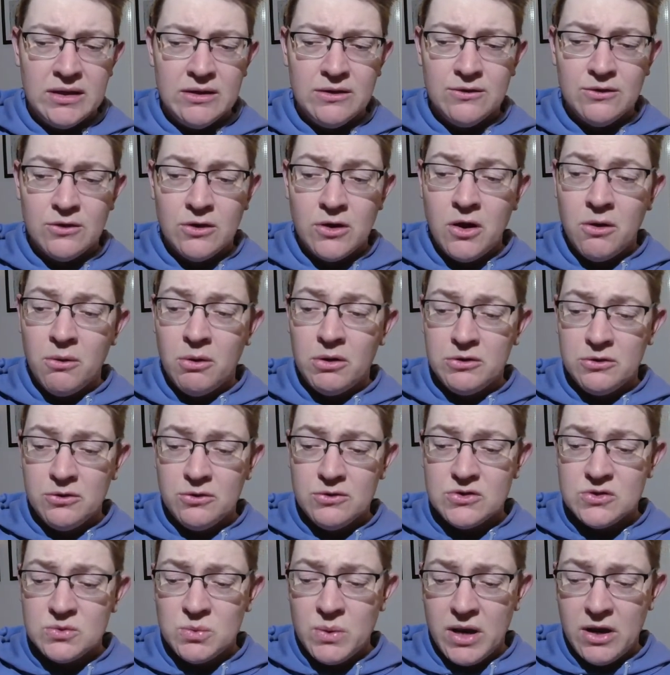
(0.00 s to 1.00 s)
because I know I do
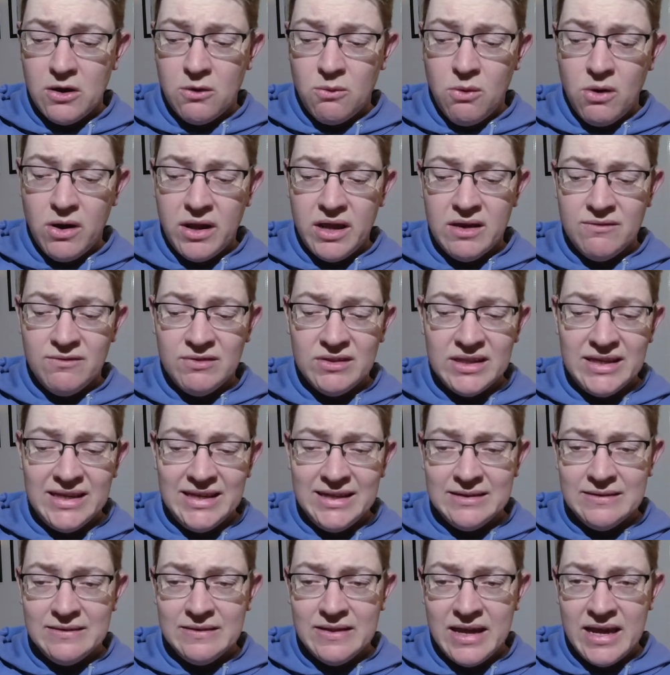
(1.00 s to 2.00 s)
sweat quite heavily
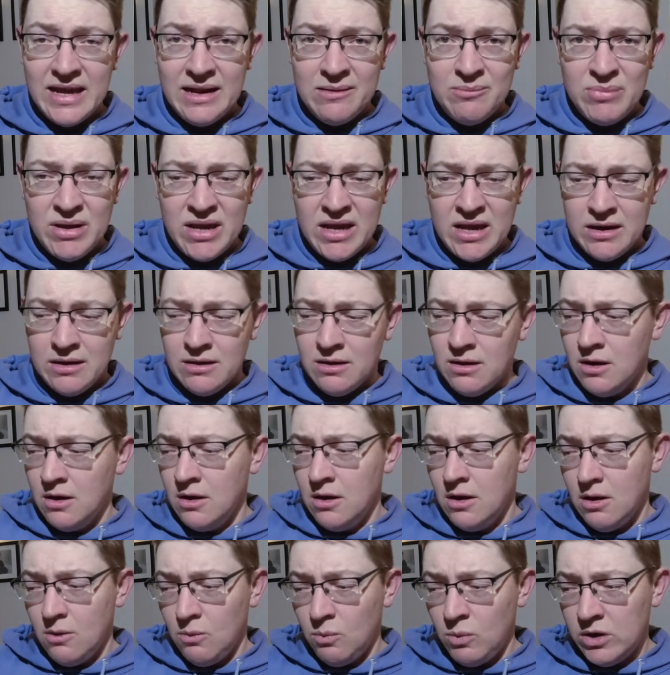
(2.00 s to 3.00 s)
into the headband
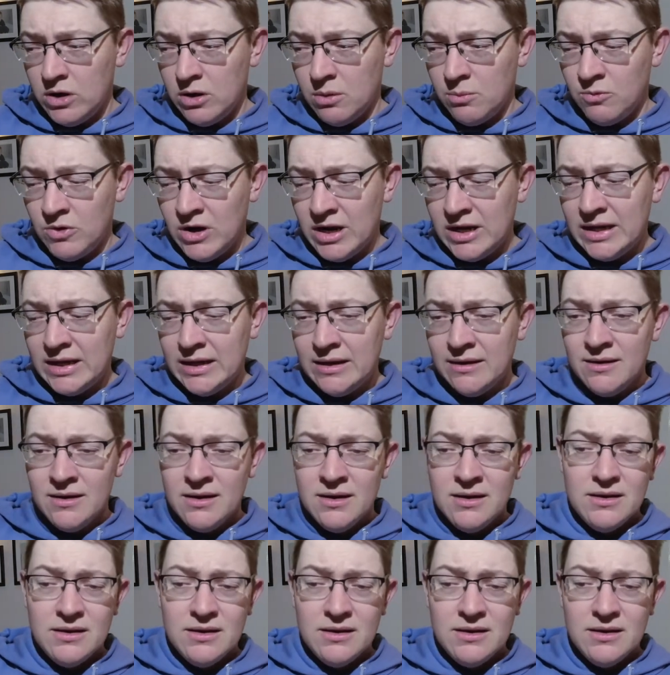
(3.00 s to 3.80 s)
when I'm running.